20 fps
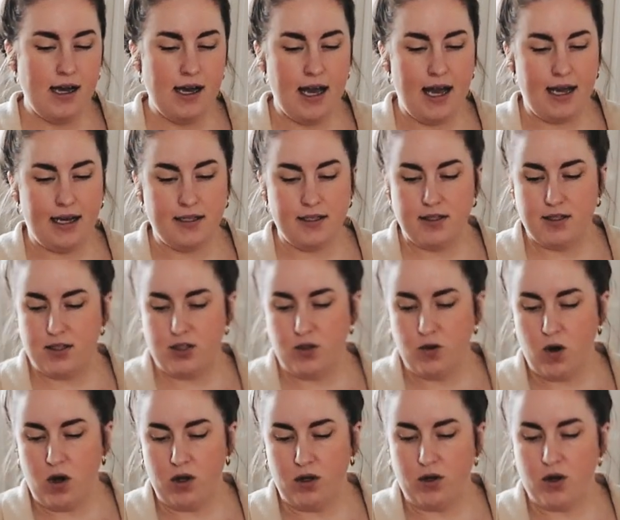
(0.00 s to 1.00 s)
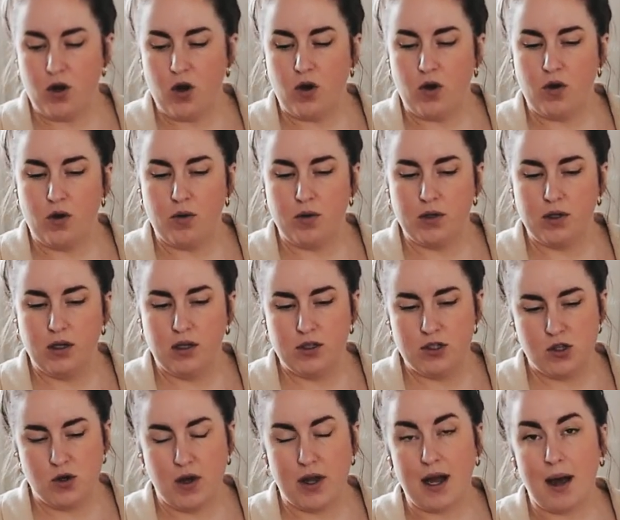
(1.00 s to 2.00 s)
As you all know,
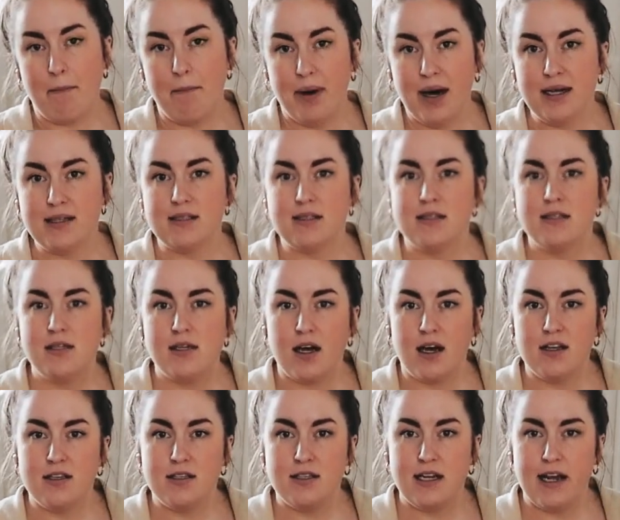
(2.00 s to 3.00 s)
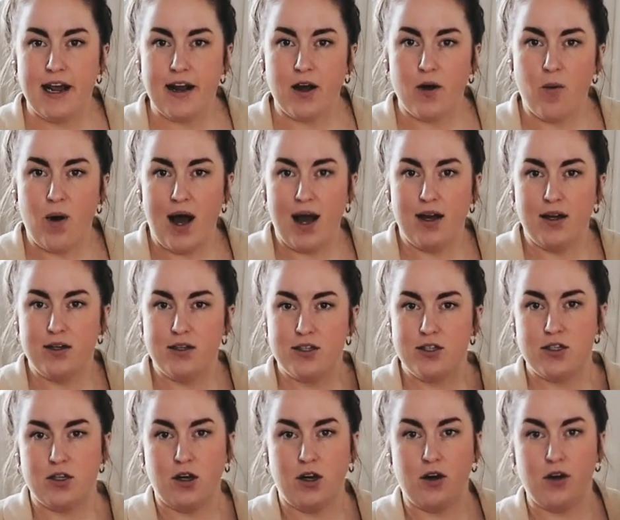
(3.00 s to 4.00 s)
sewing on buttons does take a while,
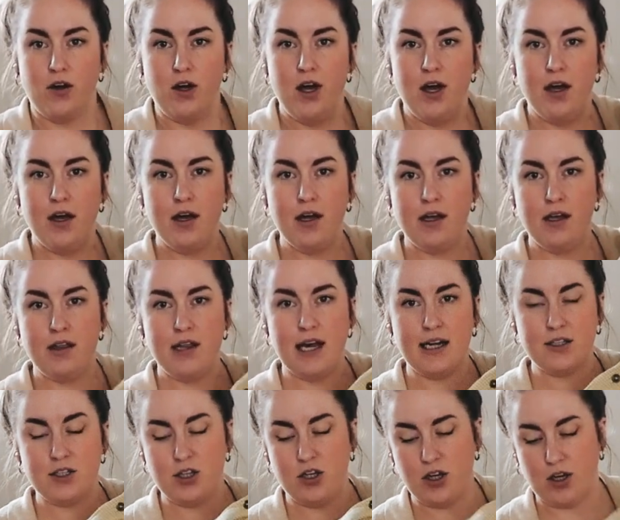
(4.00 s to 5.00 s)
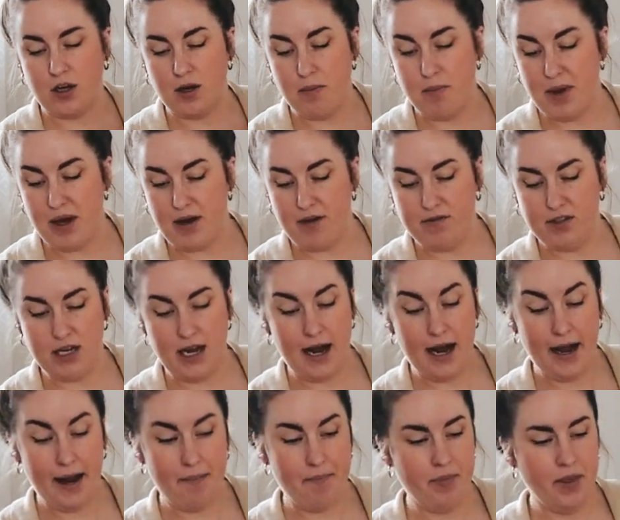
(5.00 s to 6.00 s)
so that took a bit of
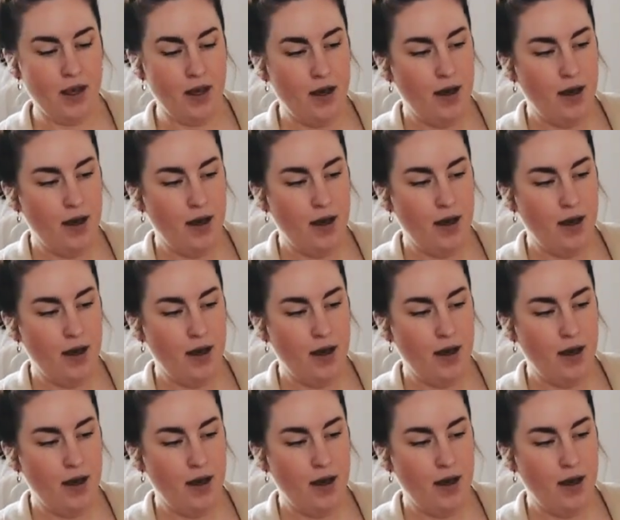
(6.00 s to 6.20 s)
time,